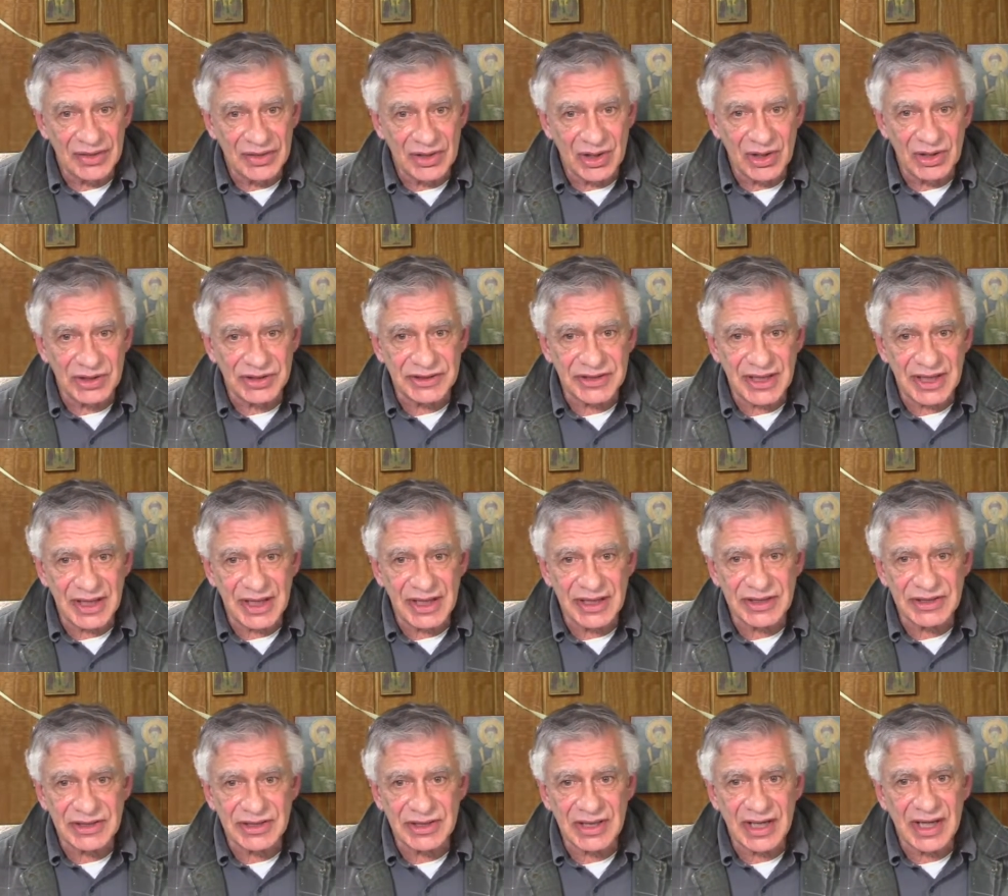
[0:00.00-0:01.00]
On those
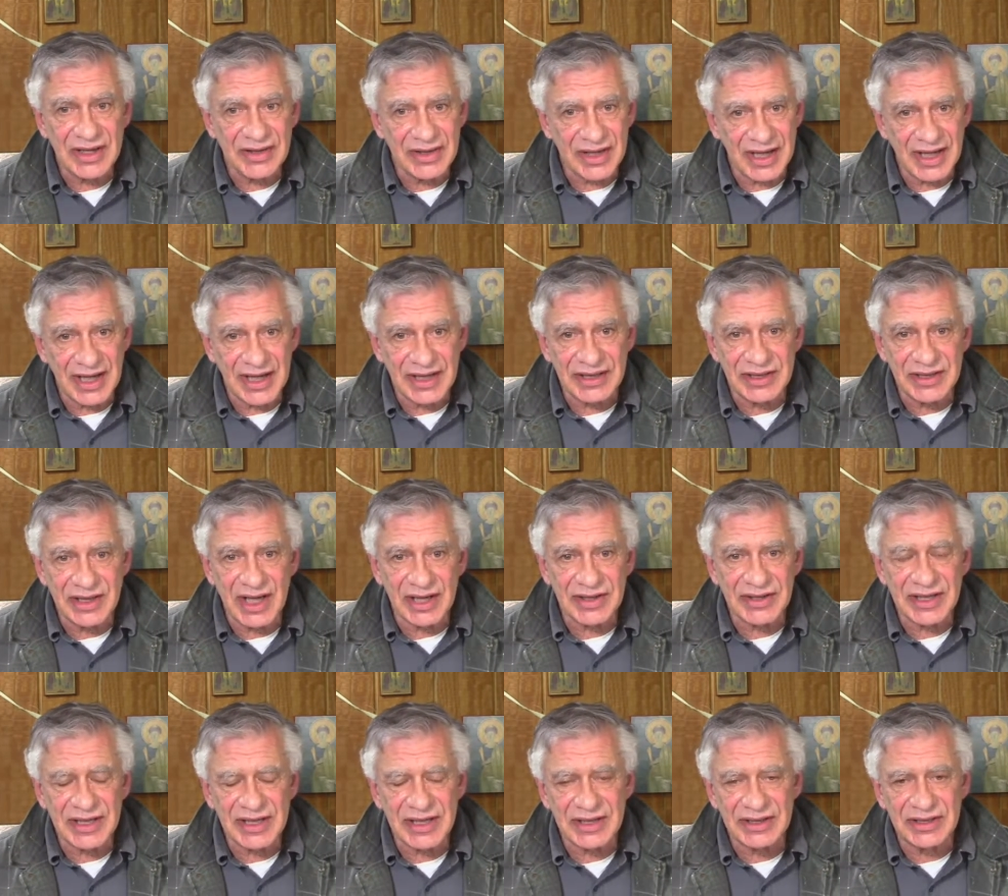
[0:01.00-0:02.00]
days they ate
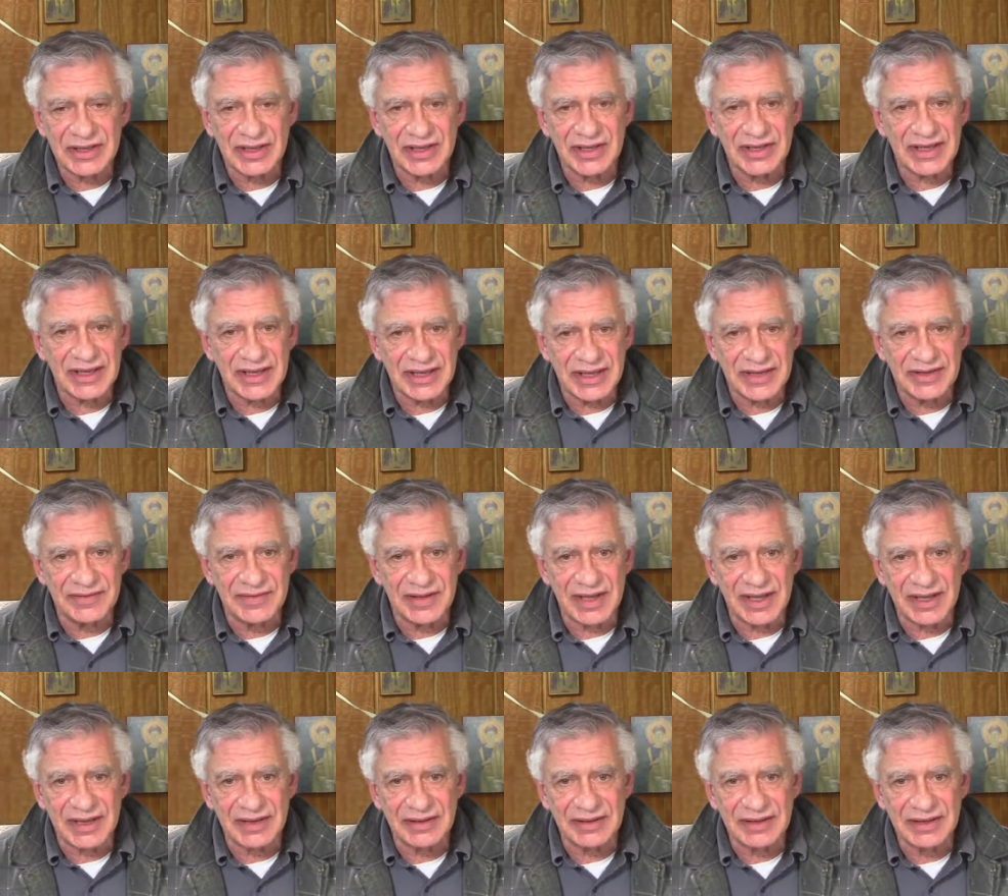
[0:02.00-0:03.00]
nothing until the
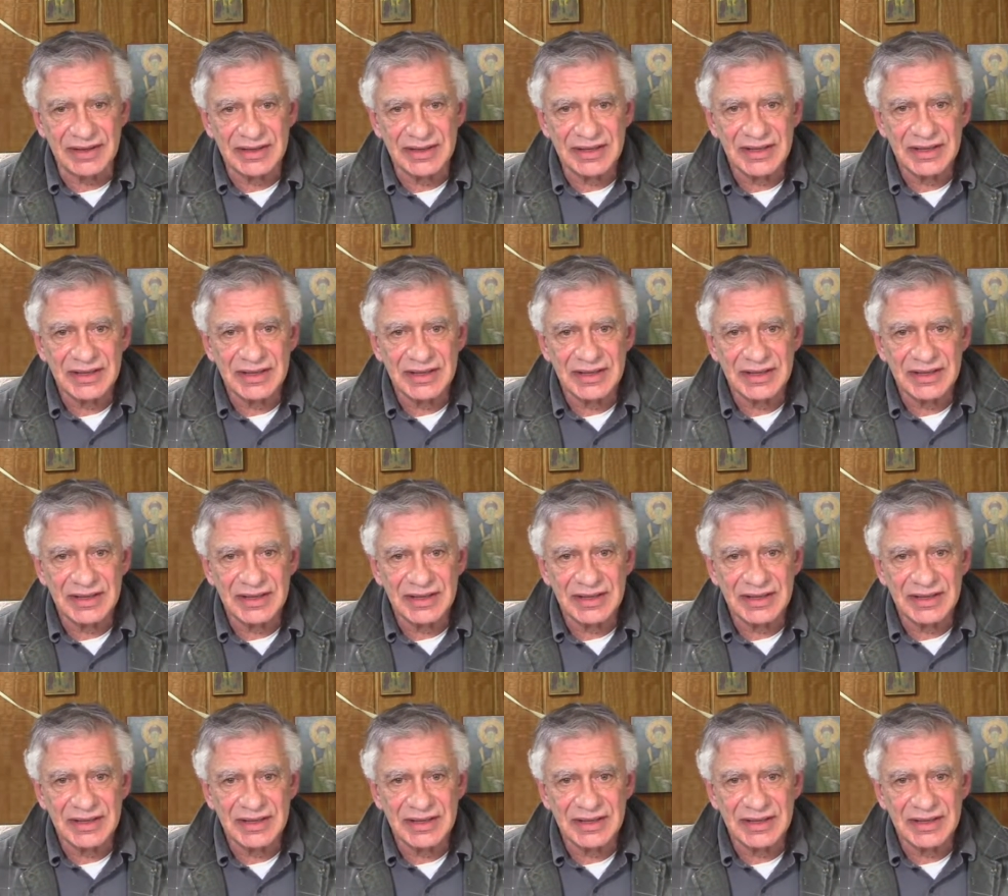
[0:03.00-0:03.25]
evening.